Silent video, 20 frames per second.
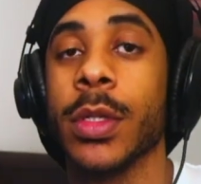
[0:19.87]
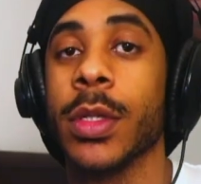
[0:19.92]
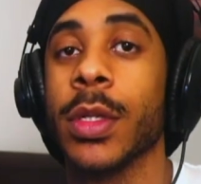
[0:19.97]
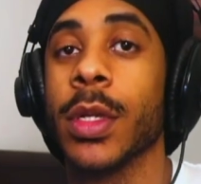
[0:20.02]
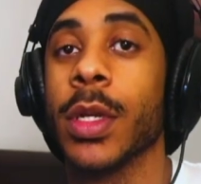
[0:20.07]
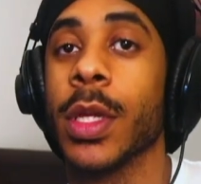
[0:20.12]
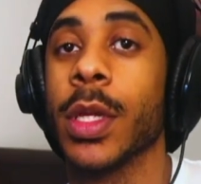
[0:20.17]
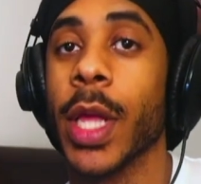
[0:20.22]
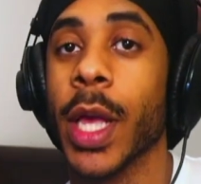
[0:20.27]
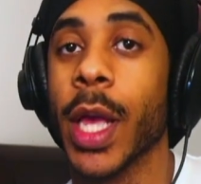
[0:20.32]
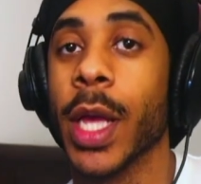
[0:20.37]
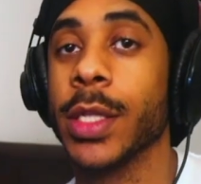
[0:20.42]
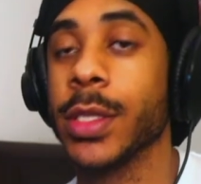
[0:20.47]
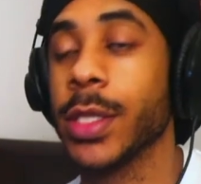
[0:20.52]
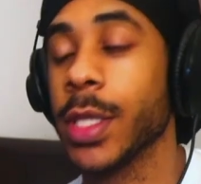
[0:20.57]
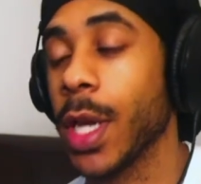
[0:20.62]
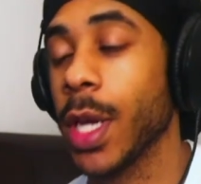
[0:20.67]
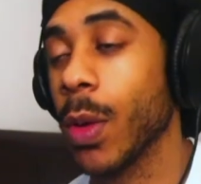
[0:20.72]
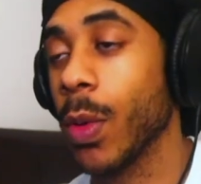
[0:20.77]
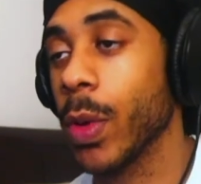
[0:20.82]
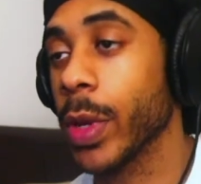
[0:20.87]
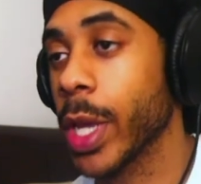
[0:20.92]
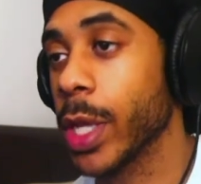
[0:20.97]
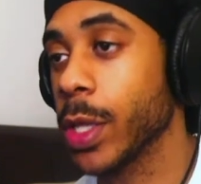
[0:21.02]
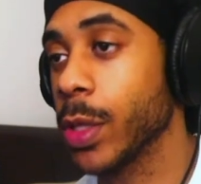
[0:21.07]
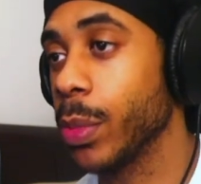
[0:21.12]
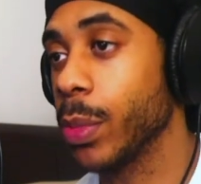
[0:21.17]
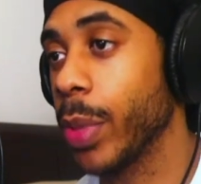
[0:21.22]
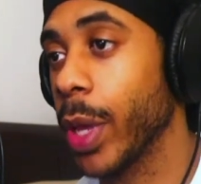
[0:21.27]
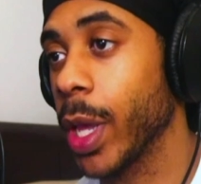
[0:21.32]
Like I said, I work at
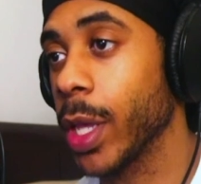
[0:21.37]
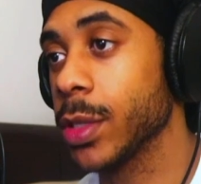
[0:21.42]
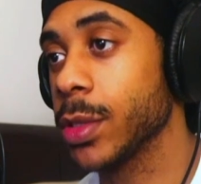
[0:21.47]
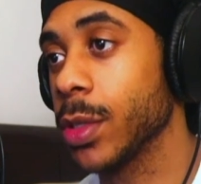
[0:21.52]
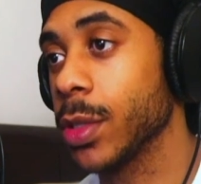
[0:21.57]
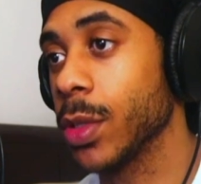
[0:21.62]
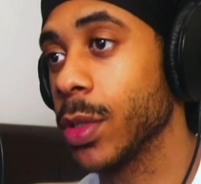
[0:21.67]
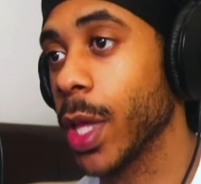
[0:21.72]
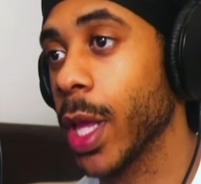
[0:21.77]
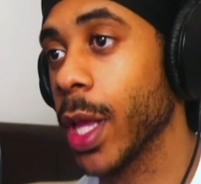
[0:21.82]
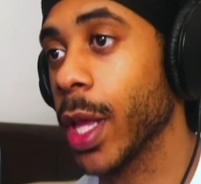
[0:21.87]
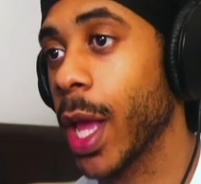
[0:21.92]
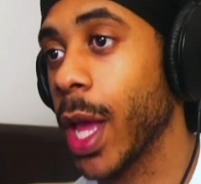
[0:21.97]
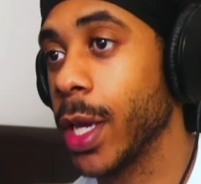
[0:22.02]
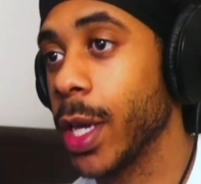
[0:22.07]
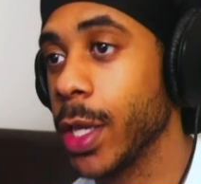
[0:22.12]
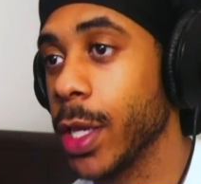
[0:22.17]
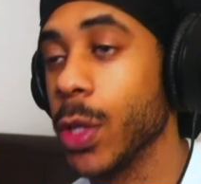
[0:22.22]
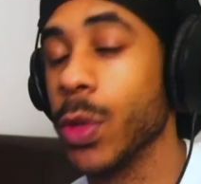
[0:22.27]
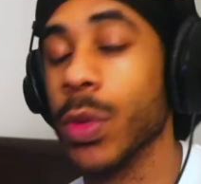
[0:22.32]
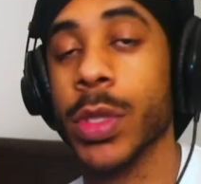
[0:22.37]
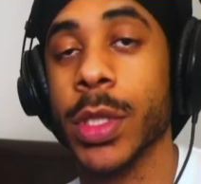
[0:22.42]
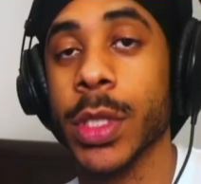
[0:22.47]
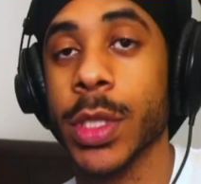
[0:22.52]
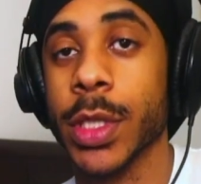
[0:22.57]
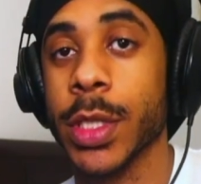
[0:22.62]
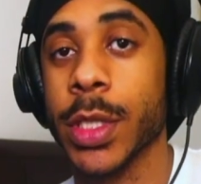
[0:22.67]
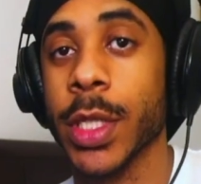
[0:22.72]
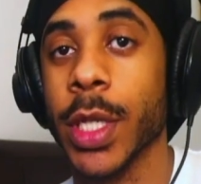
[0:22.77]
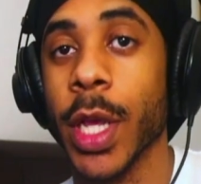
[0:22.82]
the bank, so like I deal with
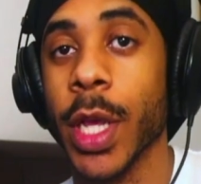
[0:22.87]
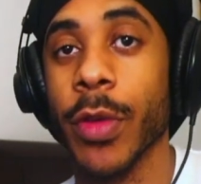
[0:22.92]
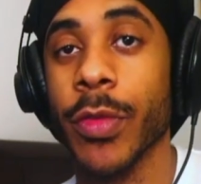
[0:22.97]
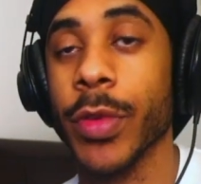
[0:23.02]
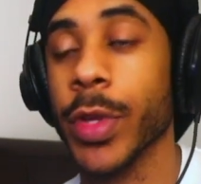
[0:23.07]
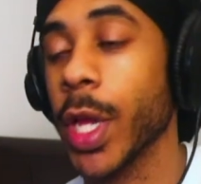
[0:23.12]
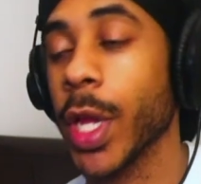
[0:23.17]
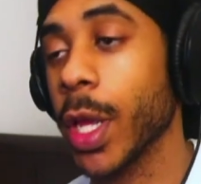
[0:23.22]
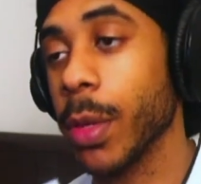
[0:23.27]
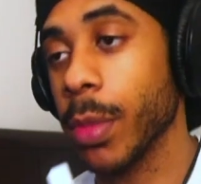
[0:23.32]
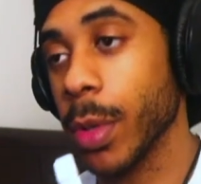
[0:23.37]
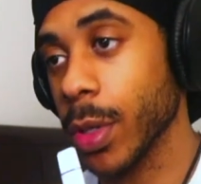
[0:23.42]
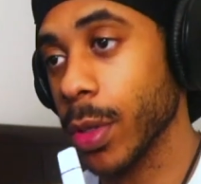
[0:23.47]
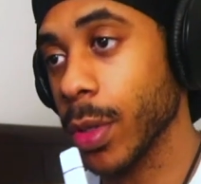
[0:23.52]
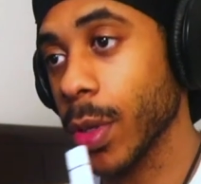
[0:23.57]
this shit every day, bro.